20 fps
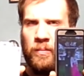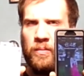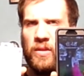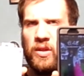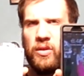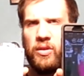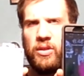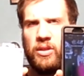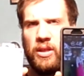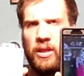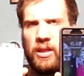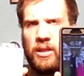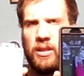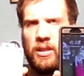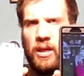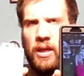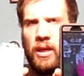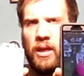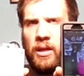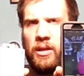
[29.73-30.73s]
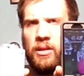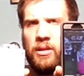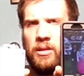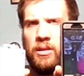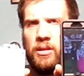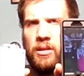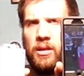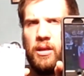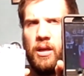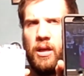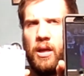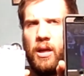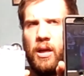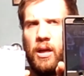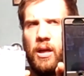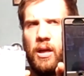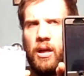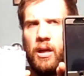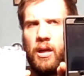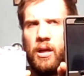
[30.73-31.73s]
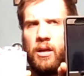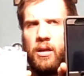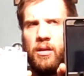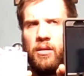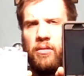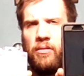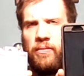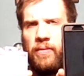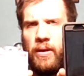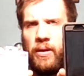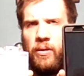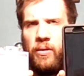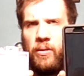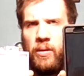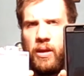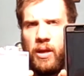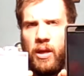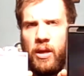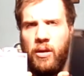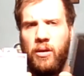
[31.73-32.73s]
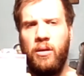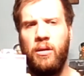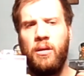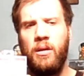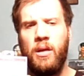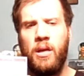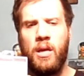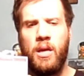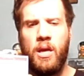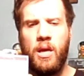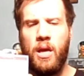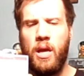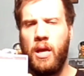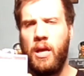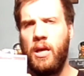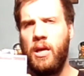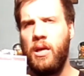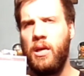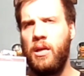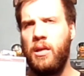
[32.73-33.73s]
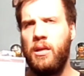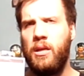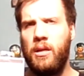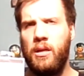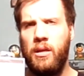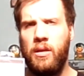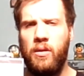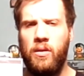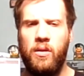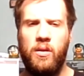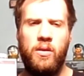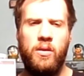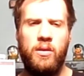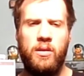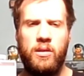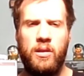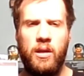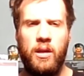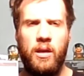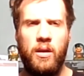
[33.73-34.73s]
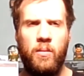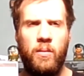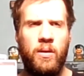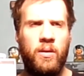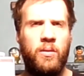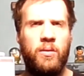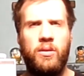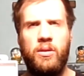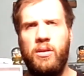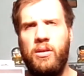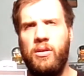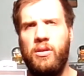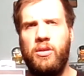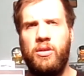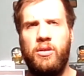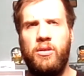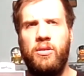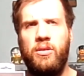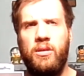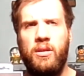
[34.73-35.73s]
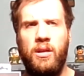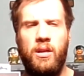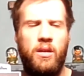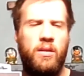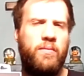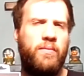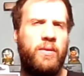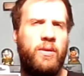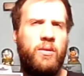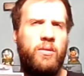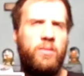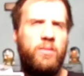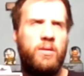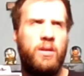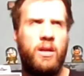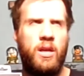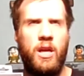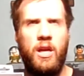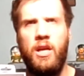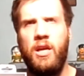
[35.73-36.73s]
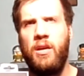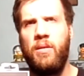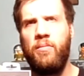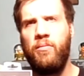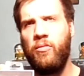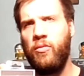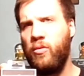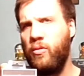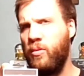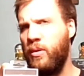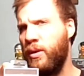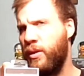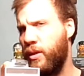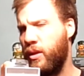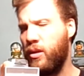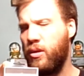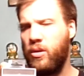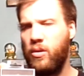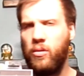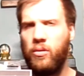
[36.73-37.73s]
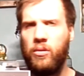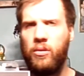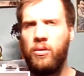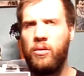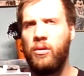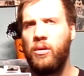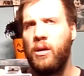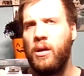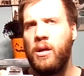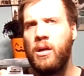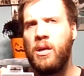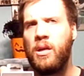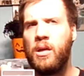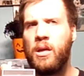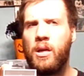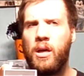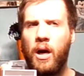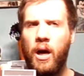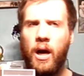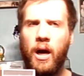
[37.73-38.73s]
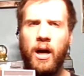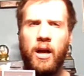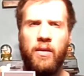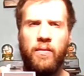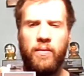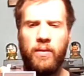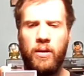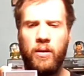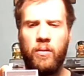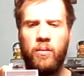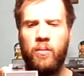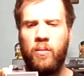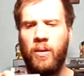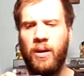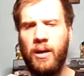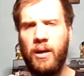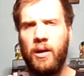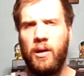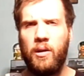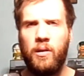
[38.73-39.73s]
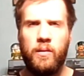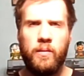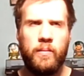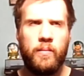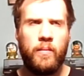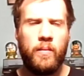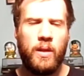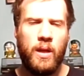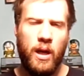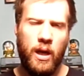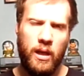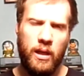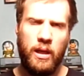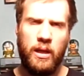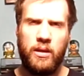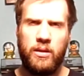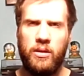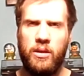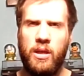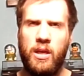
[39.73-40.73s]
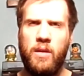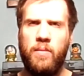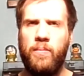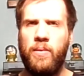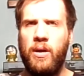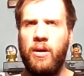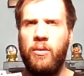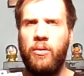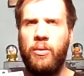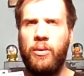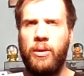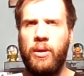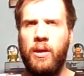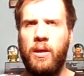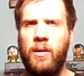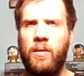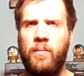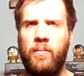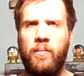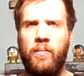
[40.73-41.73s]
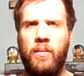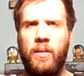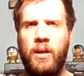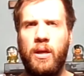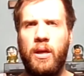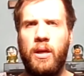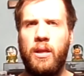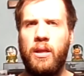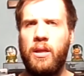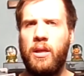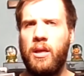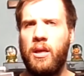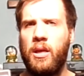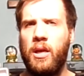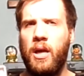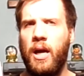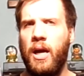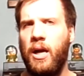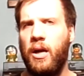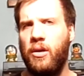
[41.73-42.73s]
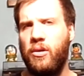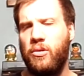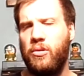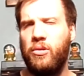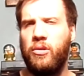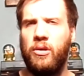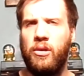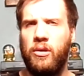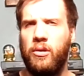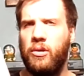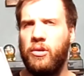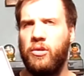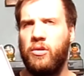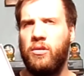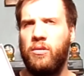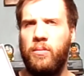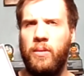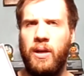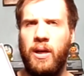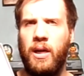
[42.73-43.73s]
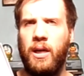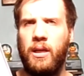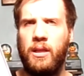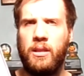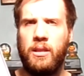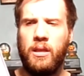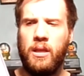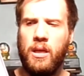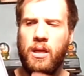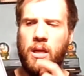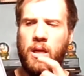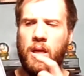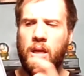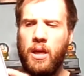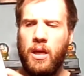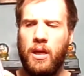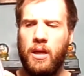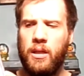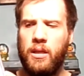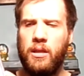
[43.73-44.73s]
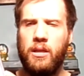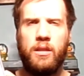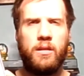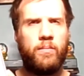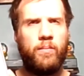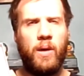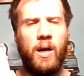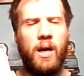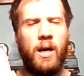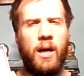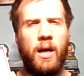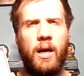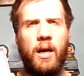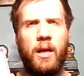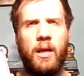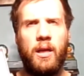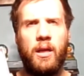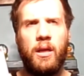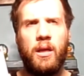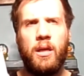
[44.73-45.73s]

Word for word: 6s uh, phone heel. And you're going to say, why don't you just use the headphones that came with your iPhone? Well, I like to keep everything in the actual original box and just buy